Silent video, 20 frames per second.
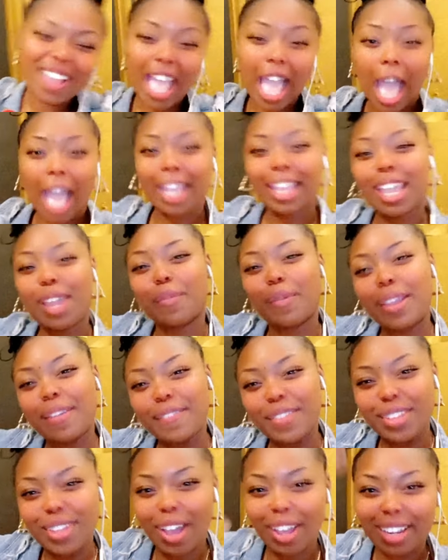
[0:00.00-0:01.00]
I can't wait
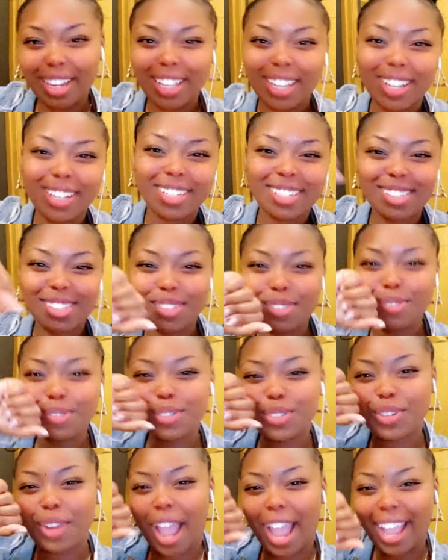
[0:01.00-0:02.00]
for y'all to hear this new
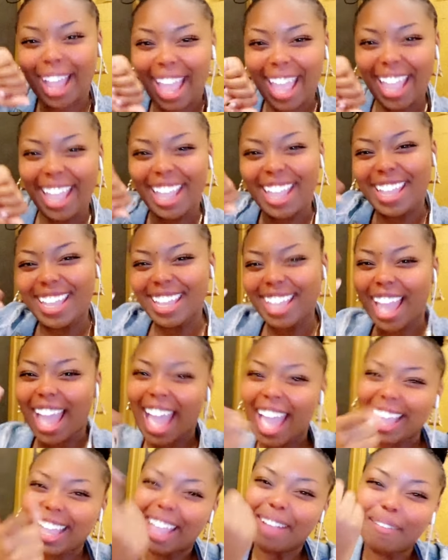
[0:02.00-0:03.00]
track. Hey,
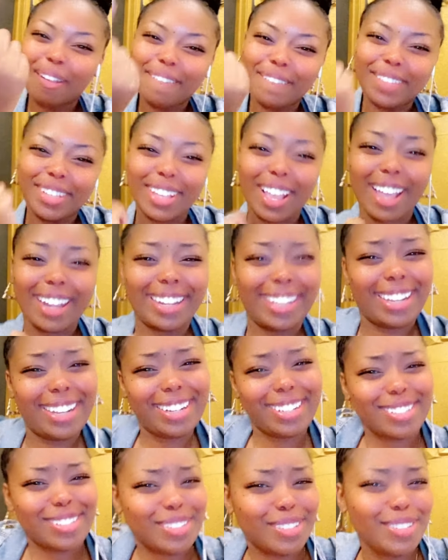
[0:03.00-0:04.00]
I can't wait for y'all to hear
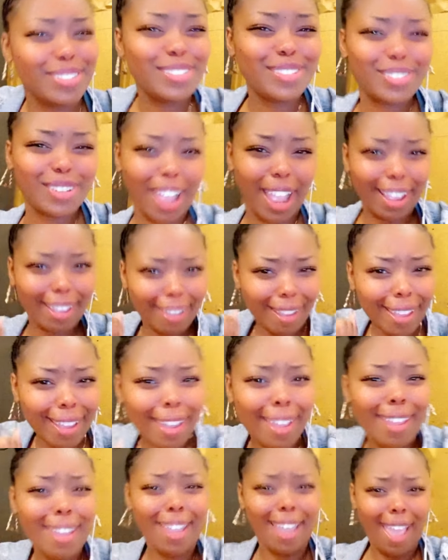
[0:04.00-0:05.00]
this new track. Hey,
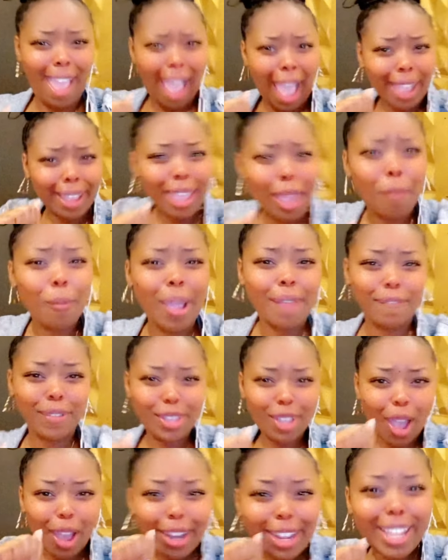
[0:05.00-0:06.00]
I can't wait for
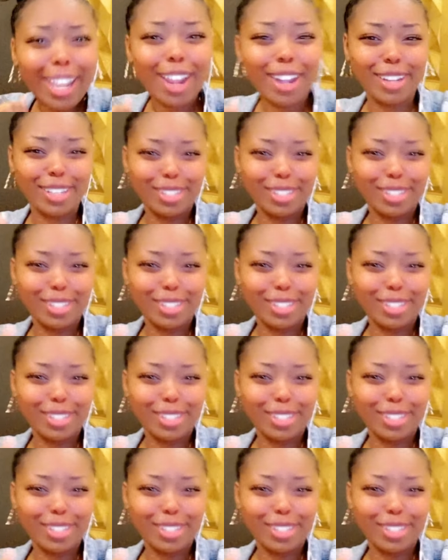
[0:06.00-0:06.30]
y'all to hear this